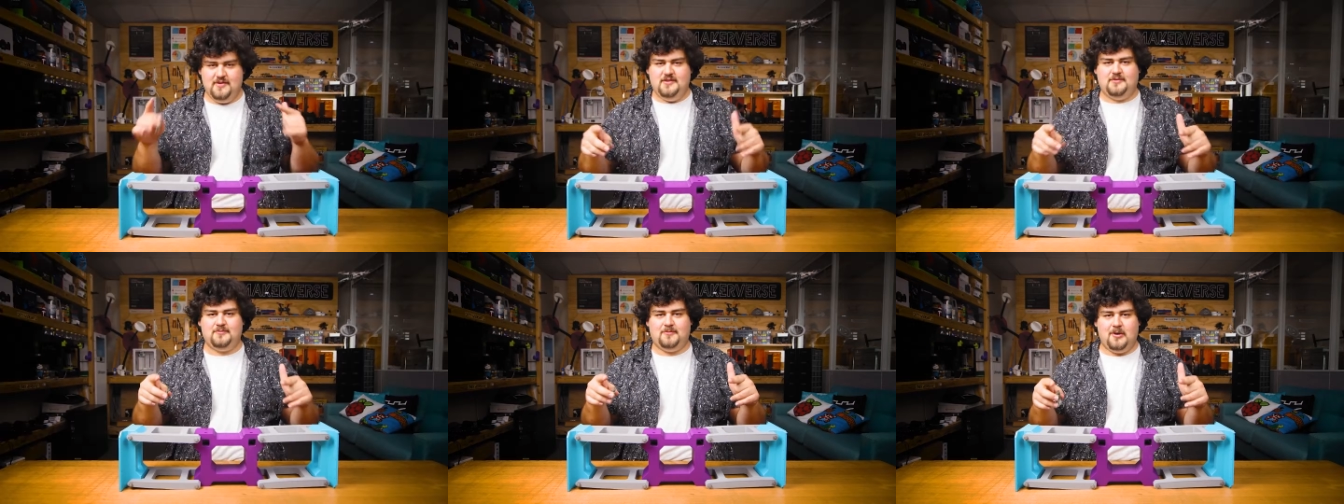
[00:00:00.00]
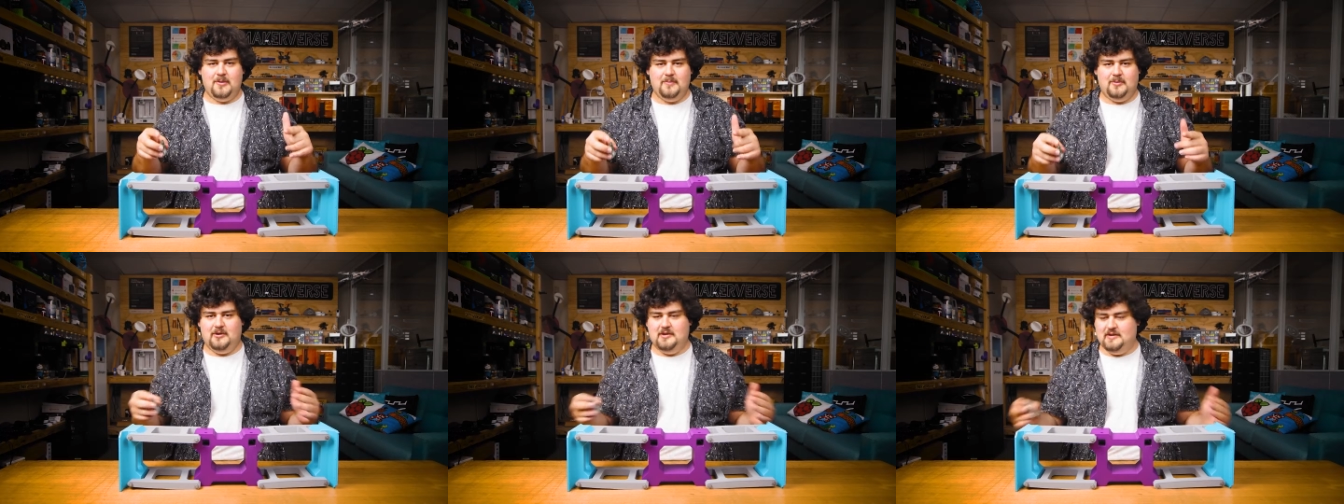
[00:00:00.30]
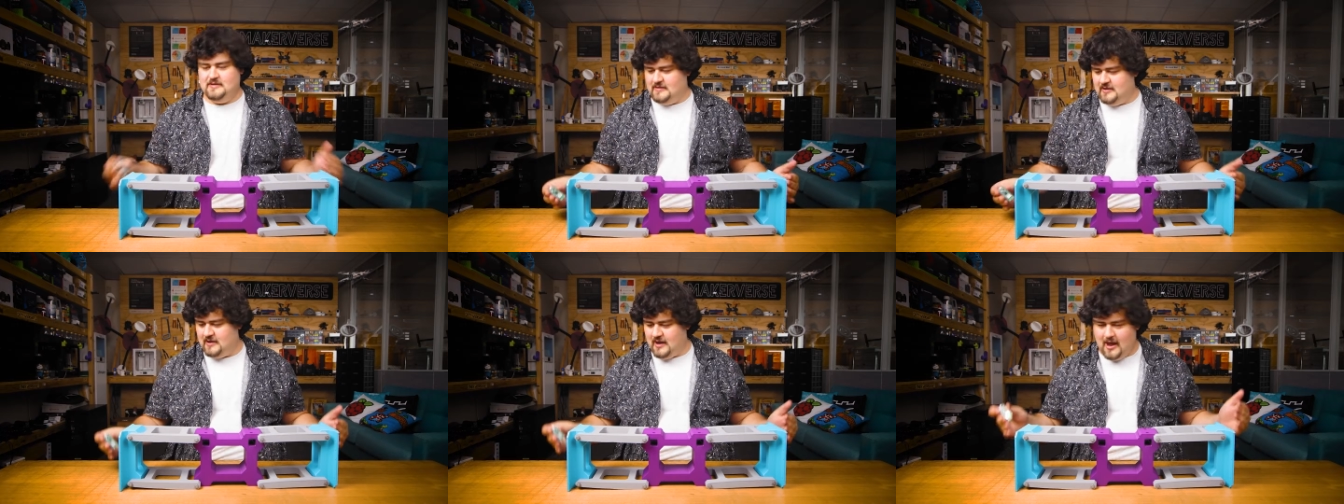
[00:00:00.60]
This
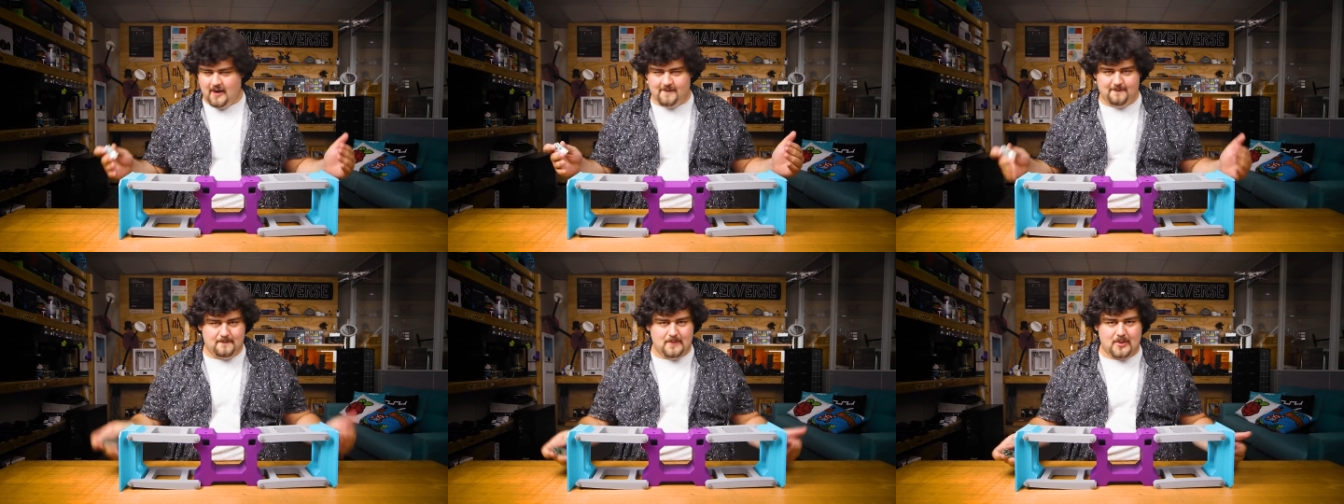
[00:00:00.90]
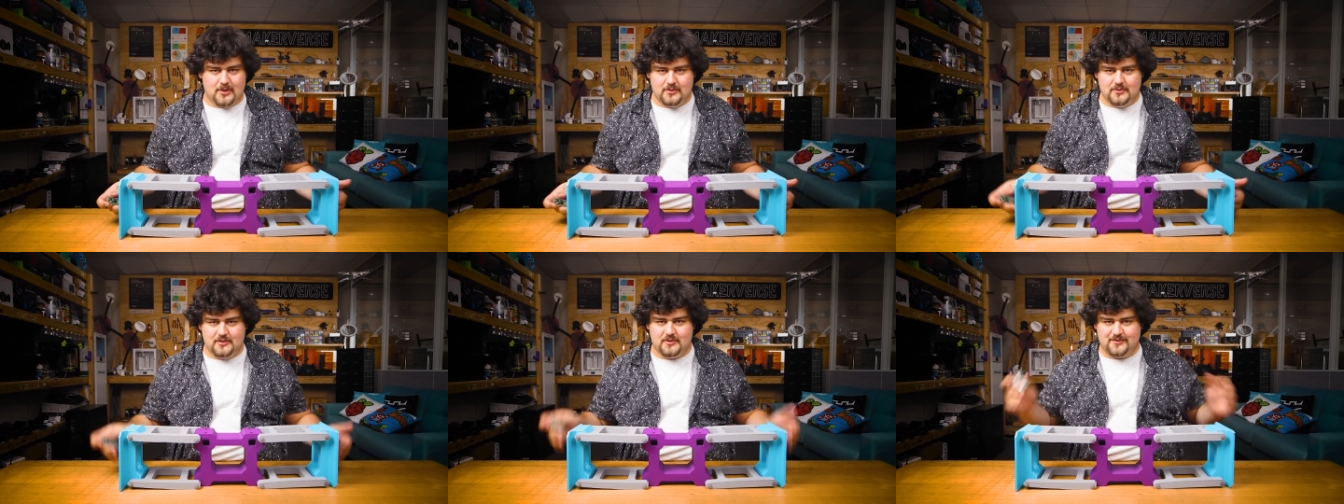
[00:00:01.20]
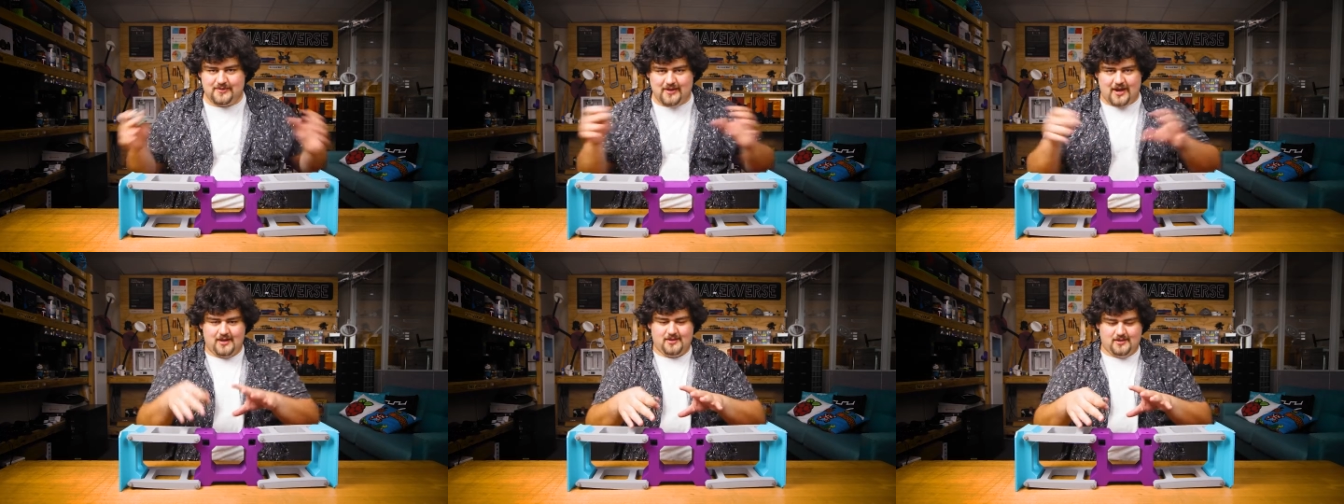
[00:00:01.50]
robot is going to have
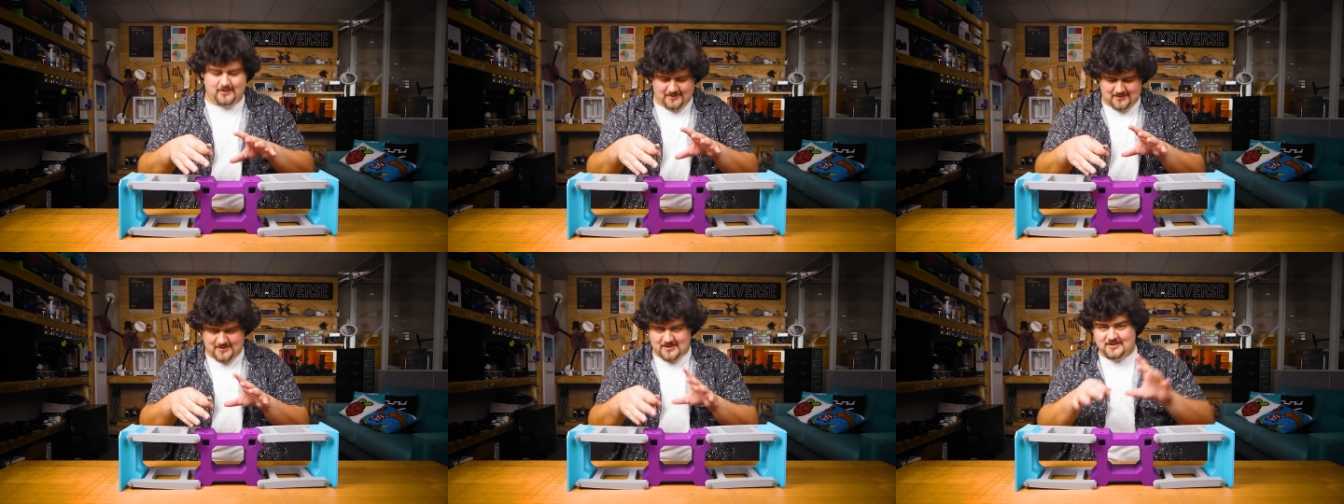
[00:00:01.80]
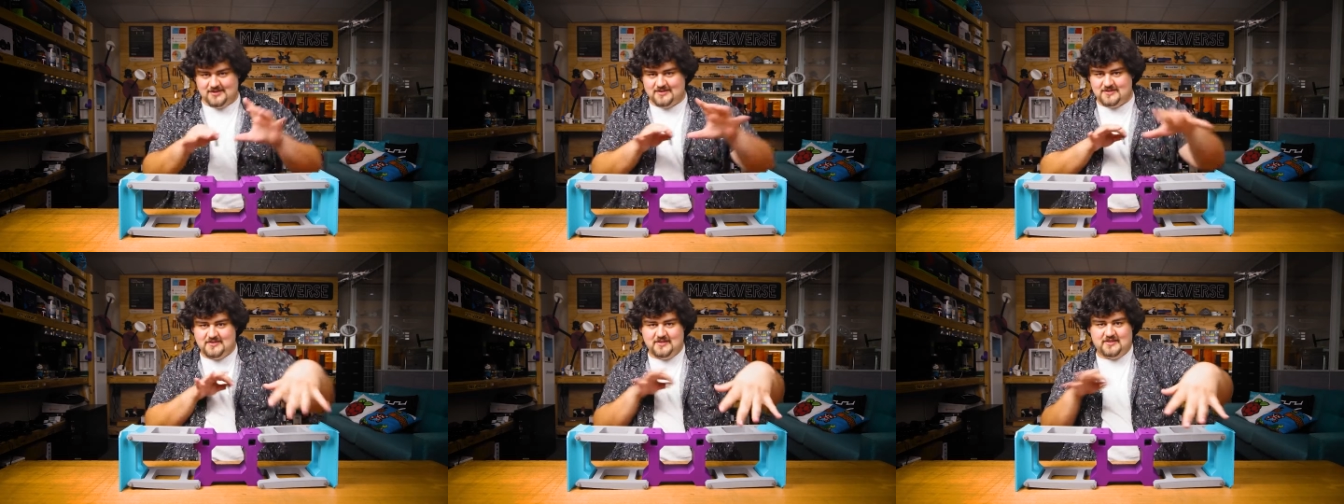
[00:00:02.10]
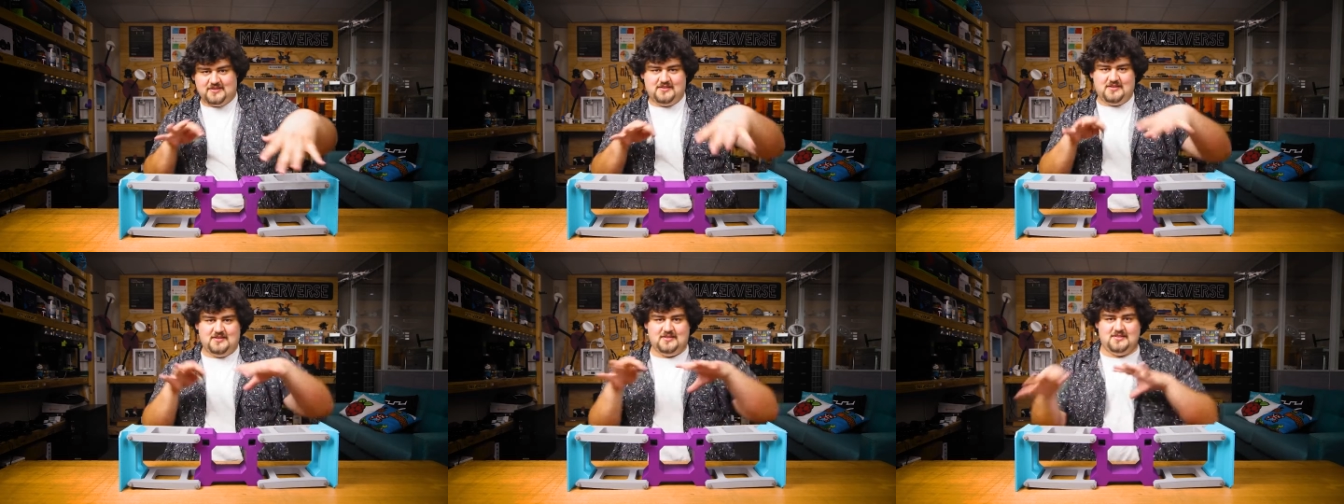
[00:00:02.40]
motors, LEDs,
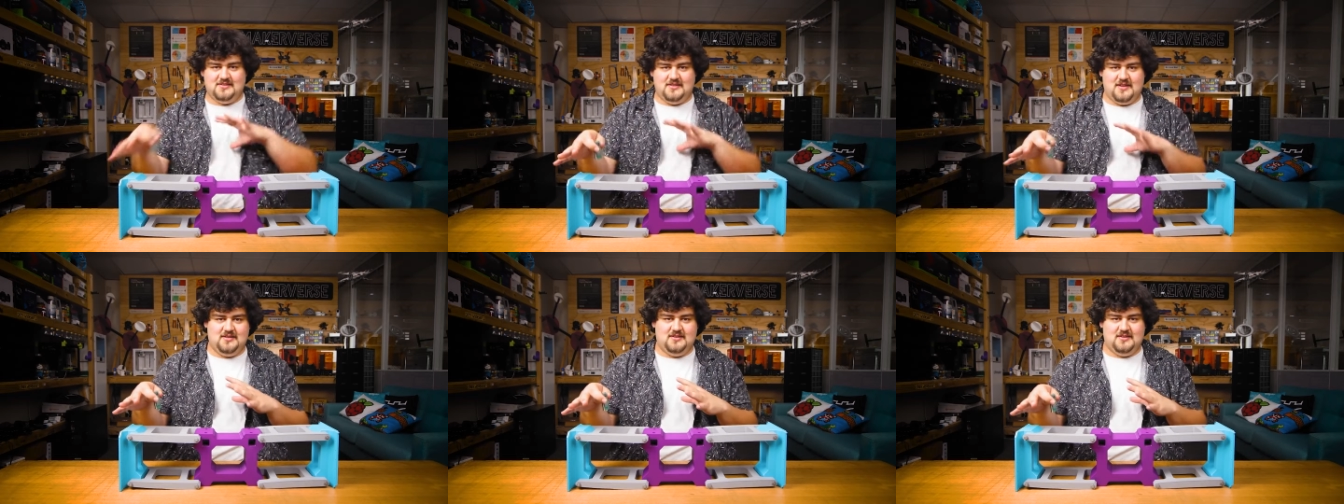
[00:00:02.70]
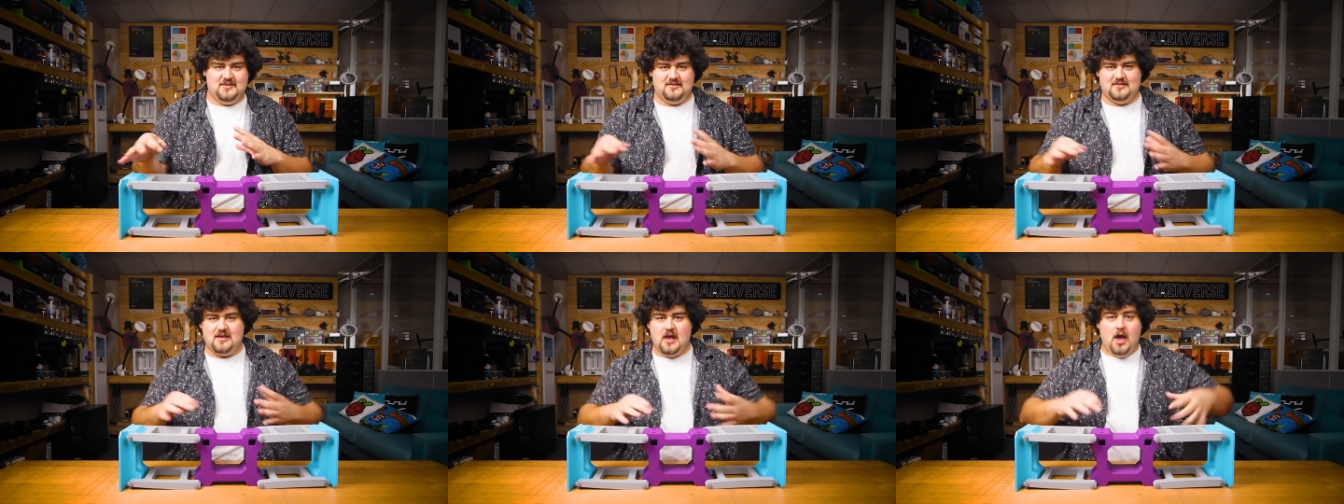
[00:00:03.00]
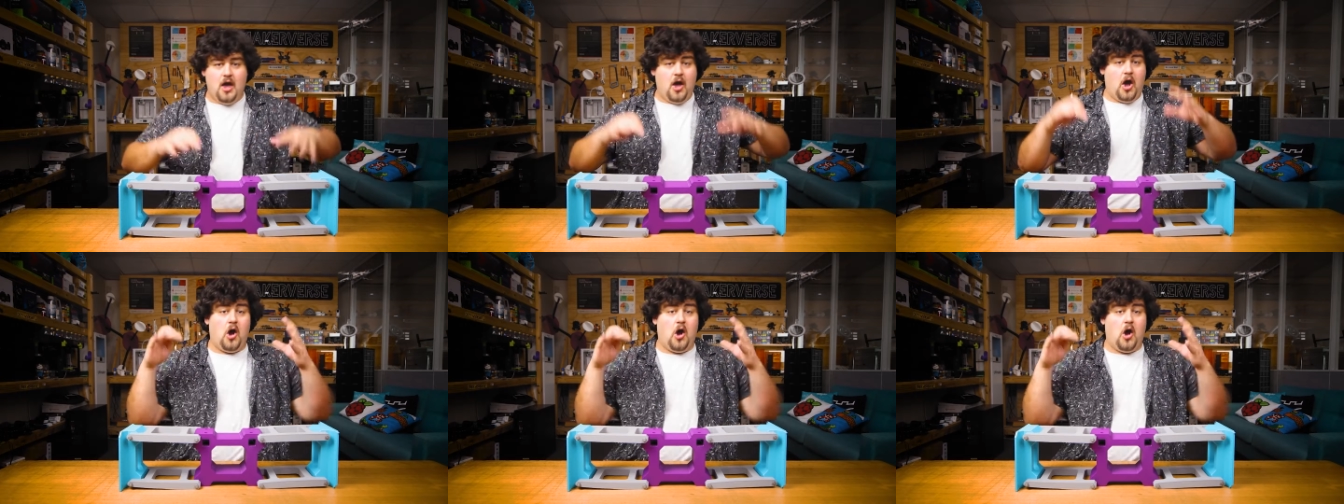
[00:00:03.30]
distance sensors,